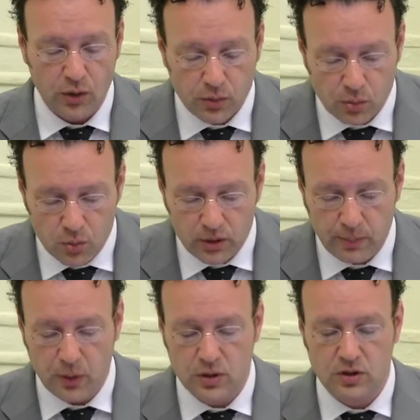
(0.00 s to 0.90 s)
through the
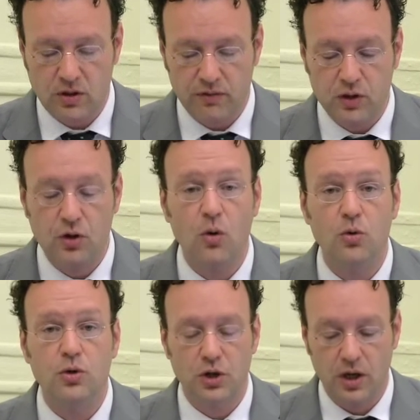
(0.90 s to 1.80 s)
person of the
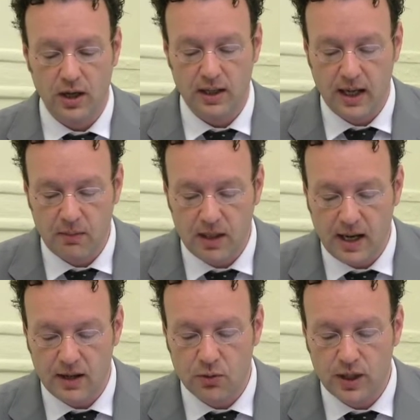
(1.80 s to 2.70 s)
Doge, namely
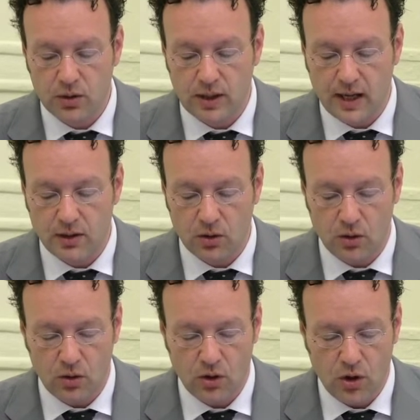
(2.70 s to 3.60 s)
Enrico
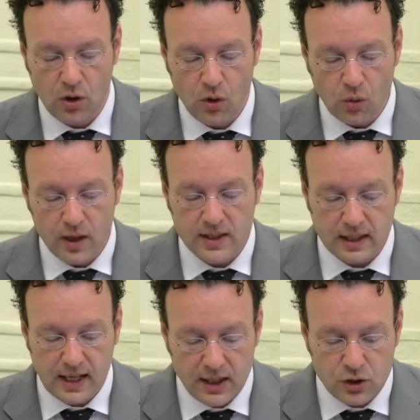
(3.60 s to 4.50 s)
Dandolo, who is
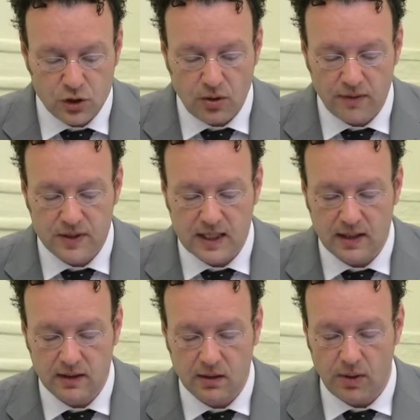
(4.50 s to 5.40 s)
alleged to have
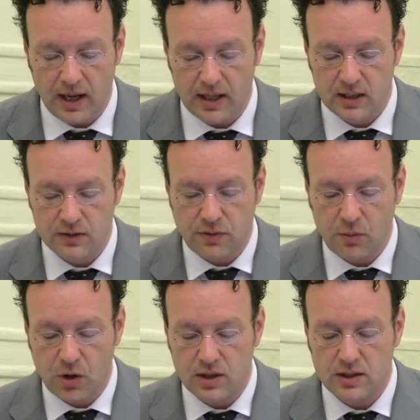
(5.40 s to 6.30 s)
sent the relics
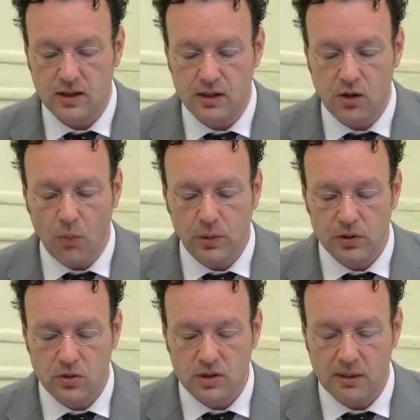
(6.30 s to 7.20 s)
from Constantinople
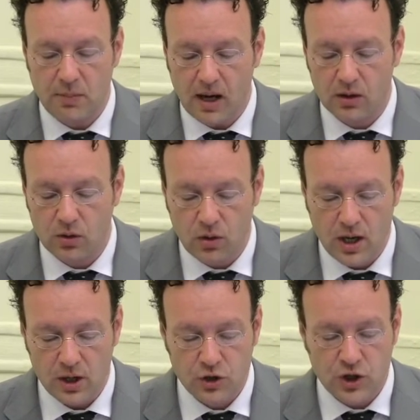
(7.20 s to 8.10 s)
to San Marco,
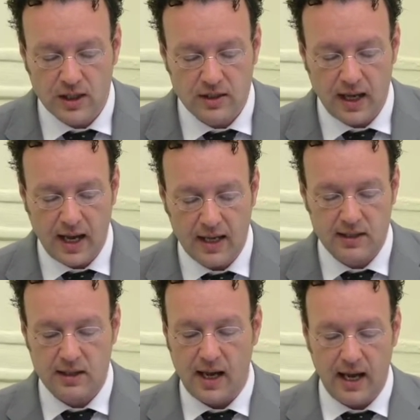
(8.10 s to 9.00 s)
just
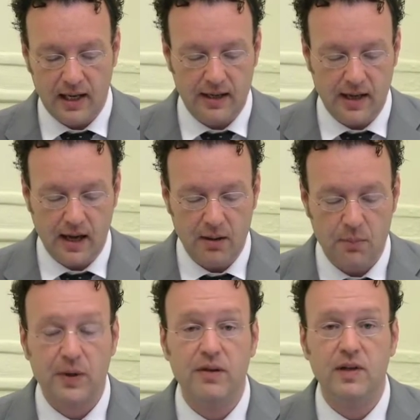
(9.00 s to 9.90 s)
as Helena
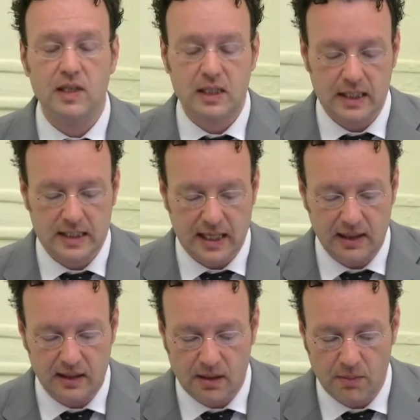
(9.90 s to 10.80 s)
previously
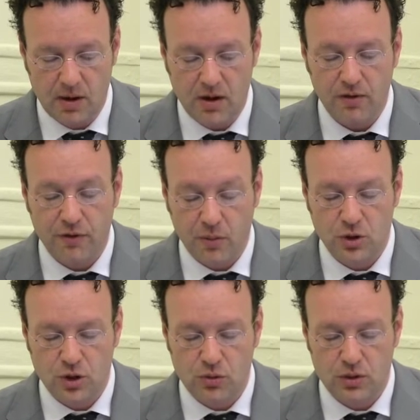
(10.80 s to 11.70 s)
sent them from
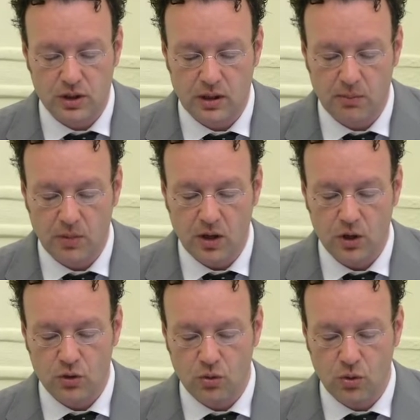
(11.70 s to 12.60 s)
Jerusalem
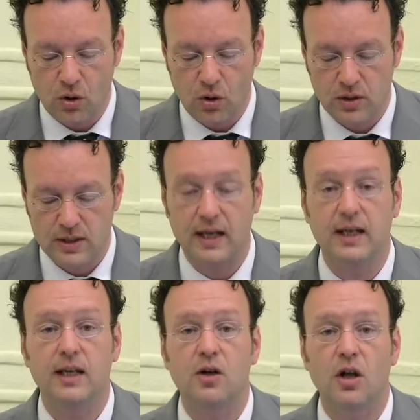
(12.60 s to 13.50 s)
to her son
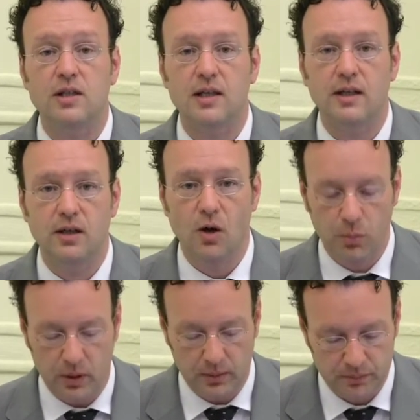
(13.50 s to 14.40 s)
in
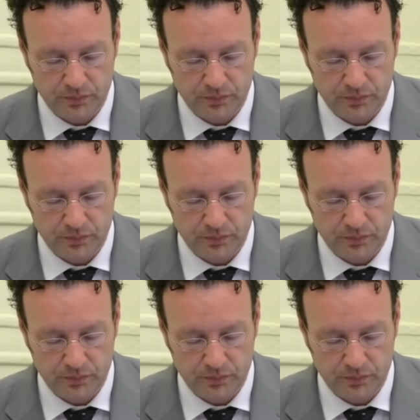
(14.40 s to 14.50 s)
Constantinople.